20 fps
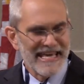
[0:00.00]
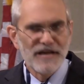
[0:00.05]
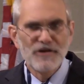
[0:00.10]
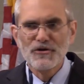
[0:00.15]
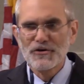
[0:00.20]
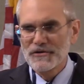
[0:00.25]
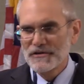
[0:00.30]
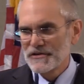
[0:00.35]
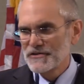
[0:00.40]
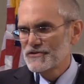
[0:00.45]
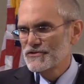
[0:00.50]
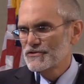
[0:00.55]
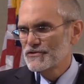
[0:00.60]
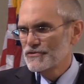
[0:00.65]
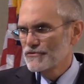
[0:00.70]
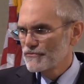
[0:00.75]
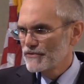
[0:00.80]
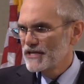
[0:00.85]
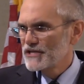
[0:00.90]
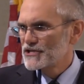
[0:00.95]
eagerness
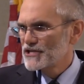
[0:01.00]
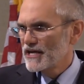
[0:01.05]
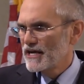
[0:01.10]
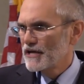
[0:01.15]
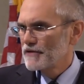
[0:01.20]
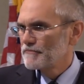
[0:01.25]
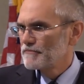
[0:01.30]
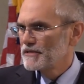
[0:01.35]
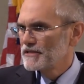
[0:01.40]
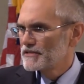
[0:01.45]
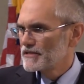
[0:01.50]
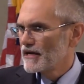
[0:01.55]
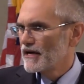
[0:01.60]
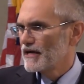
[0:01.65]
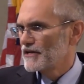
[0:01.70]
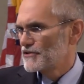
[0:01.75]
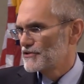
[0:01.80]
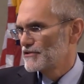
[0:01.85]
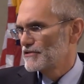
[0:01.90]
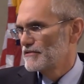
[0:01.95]
to reach out and be
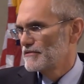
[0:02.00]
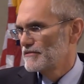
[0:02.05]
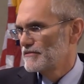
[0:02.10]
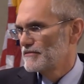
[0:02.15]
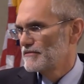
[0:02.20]
touched.